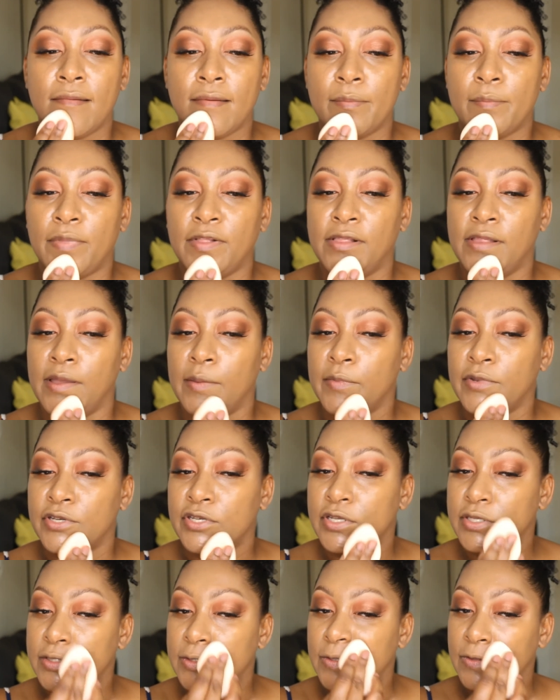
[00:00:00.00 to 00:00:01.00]

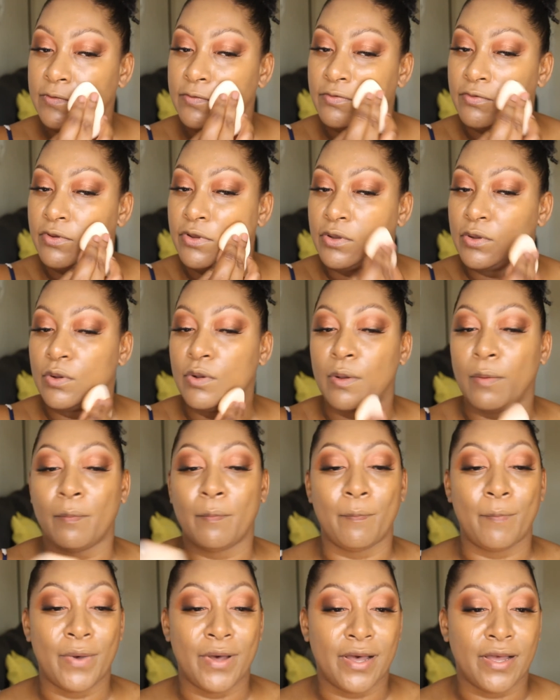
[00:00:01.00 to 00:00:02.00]
blemishes through.
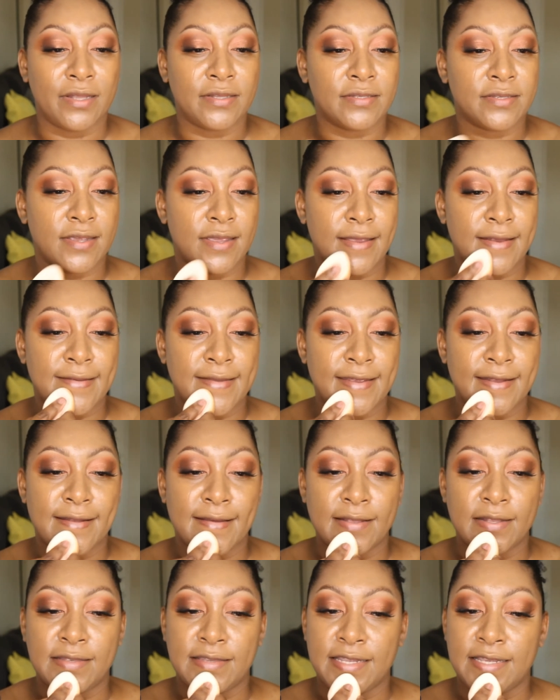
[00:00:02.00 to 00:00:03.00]
But it did
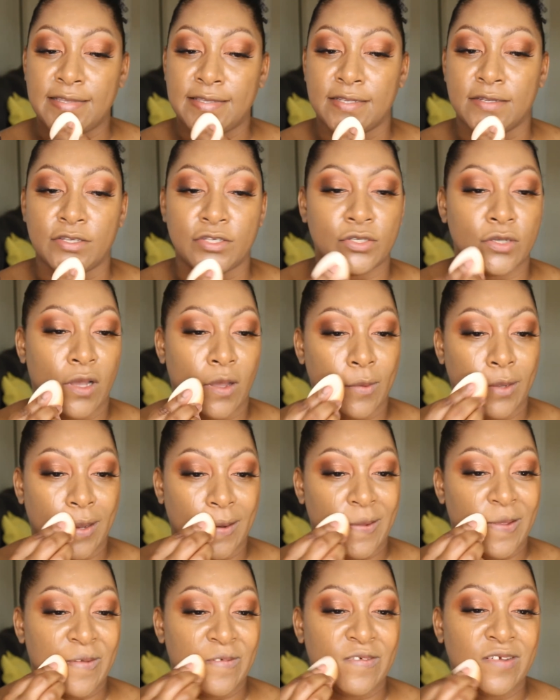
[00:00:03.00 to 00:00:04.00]
a decent job
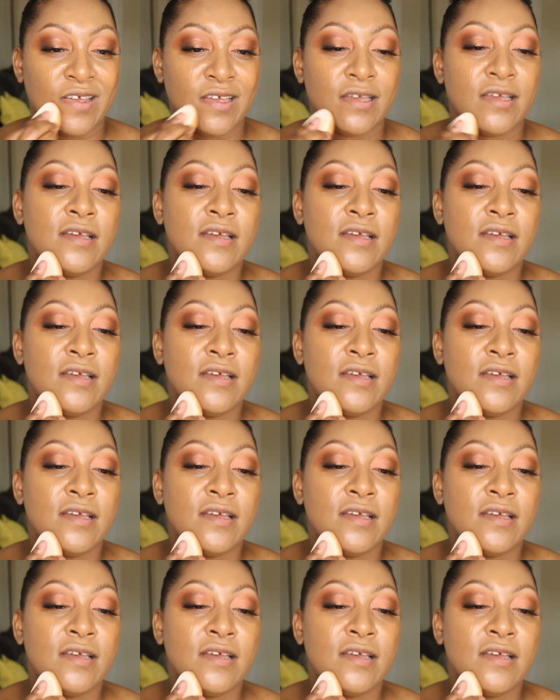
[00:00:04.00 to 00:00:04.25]
kind of